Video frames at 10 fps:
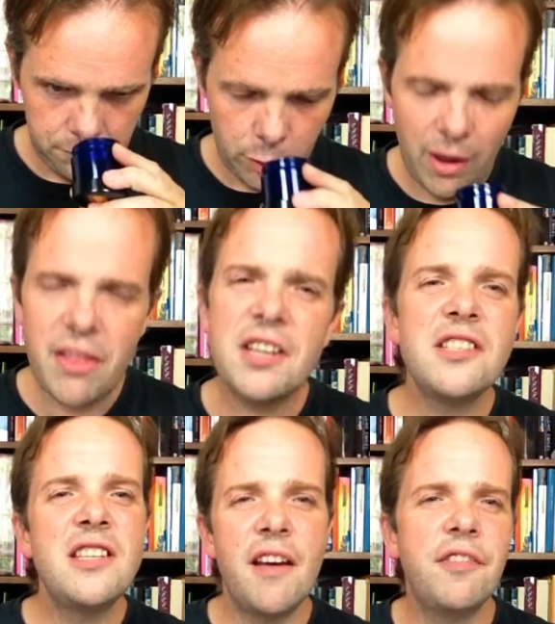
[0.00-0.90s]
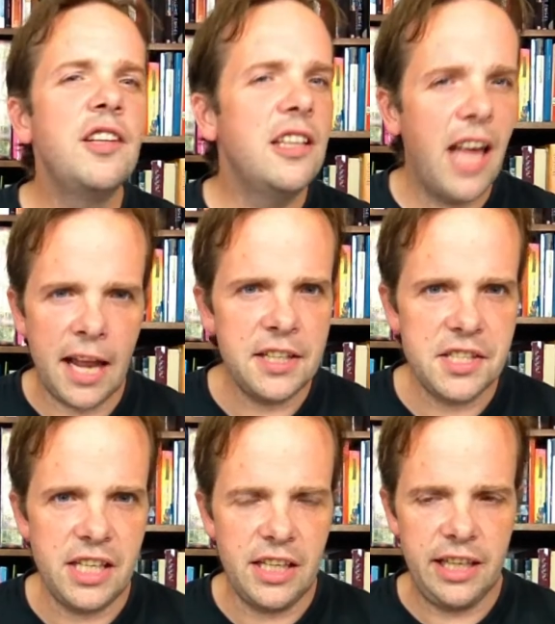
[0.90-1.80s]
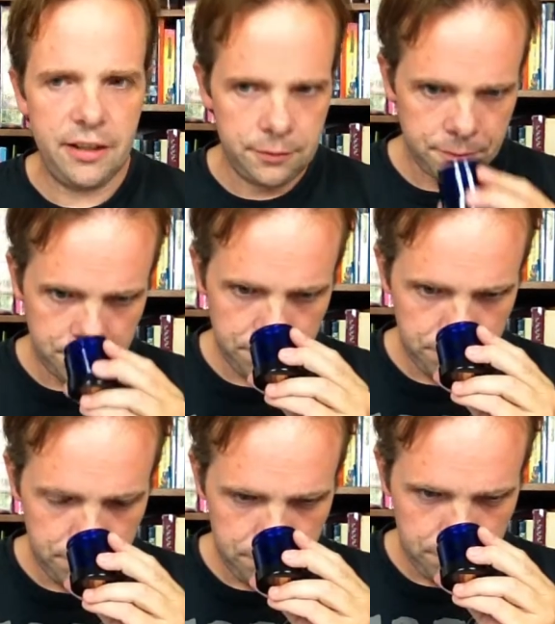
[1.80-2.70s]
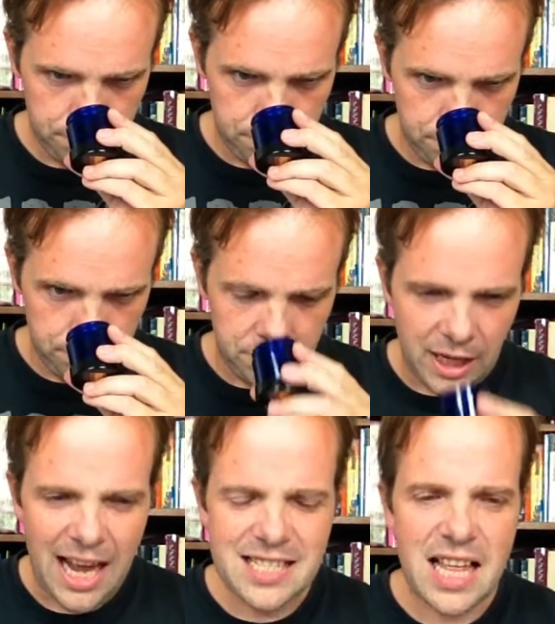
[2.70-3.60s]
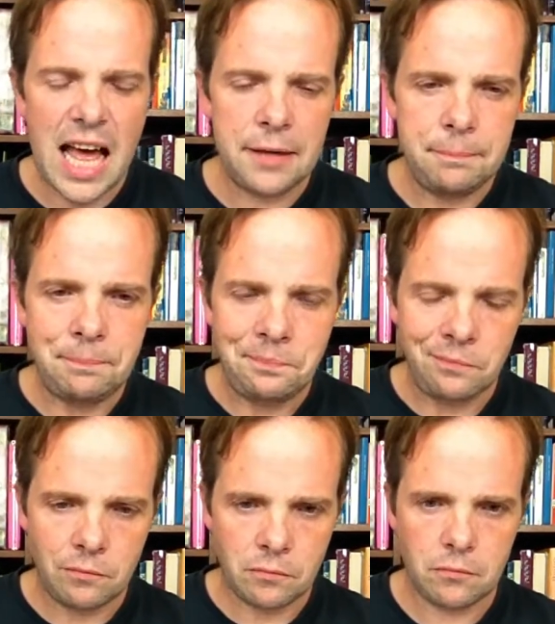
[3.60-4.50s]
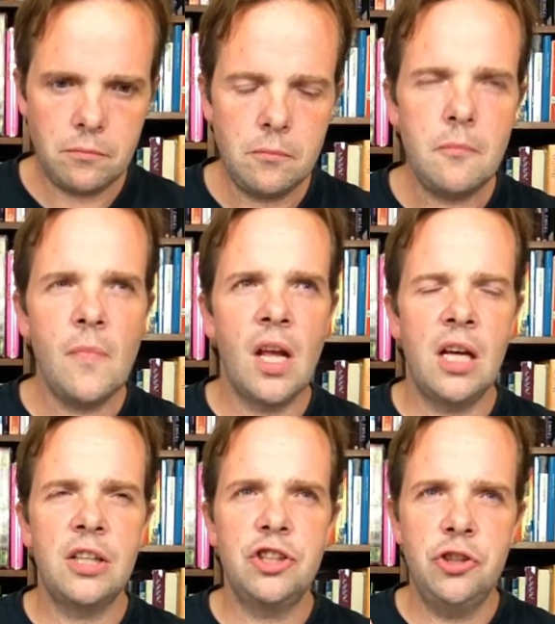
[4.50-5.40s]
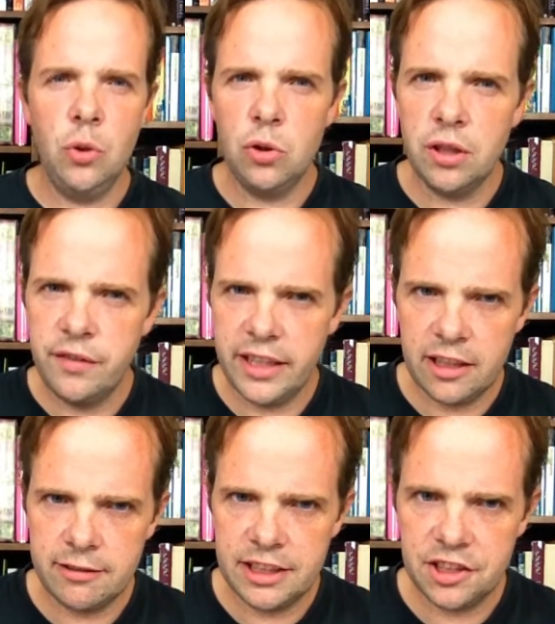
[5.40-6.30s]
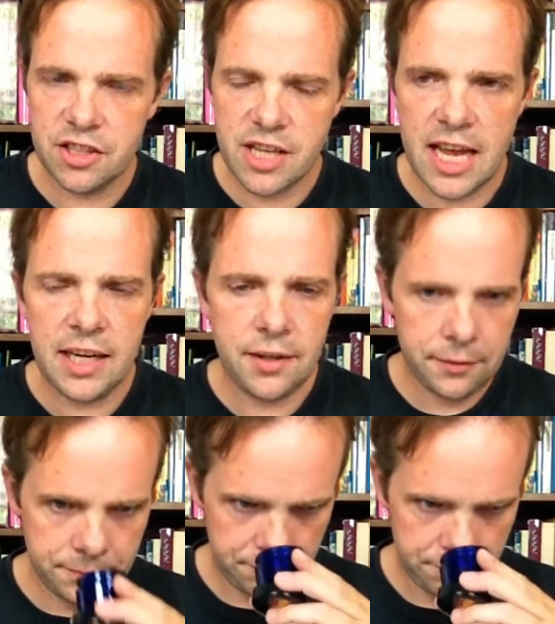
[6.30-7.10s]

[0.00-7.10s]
Well, there's definitely aniseed here. It has that sort of licorice scent,